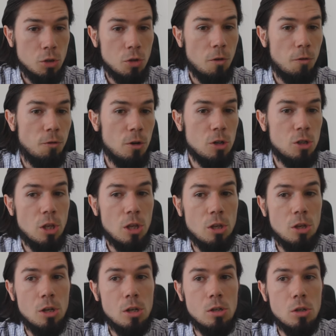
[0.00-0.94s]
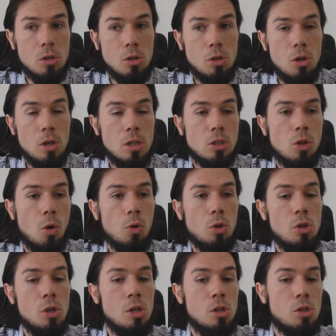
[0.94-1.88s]
So the first thing you need to do is
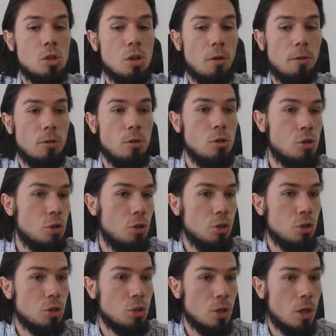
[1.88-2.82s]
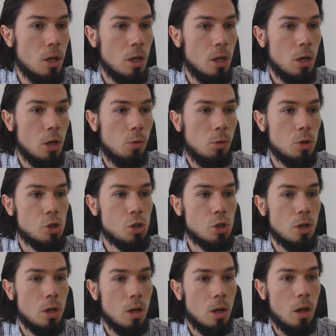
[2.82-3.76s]
go into the futures,
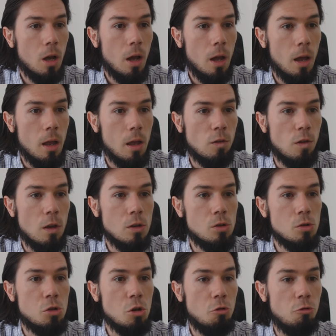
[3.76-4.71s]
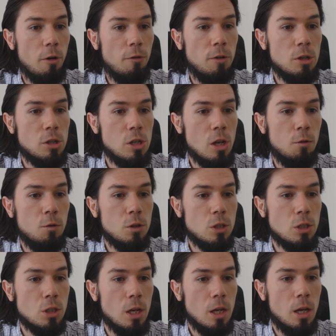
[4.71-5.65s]
which is into
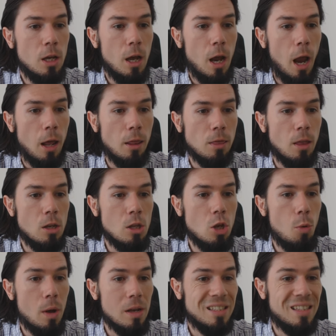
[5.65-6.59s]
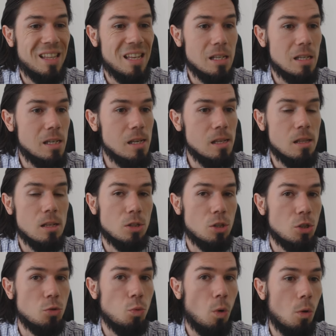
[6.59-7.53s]
derivatives, and then USDT.
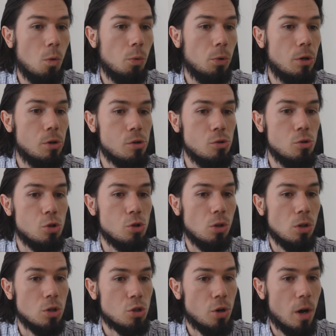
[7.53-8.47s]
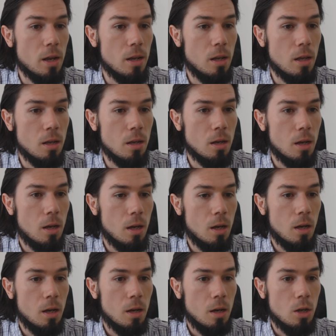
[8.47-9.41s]
This is what we're usually trading.
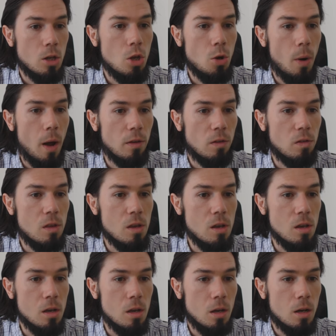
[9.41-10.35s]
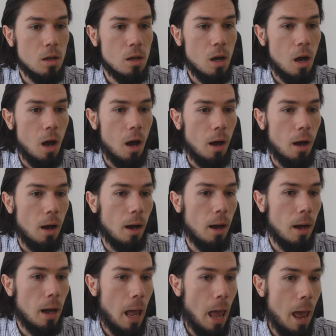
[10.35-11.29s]
USD
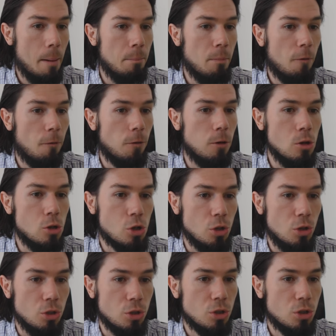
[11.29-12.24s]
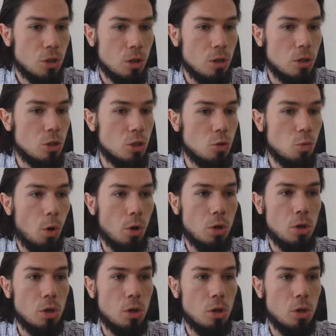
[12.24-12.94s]
M futures, this is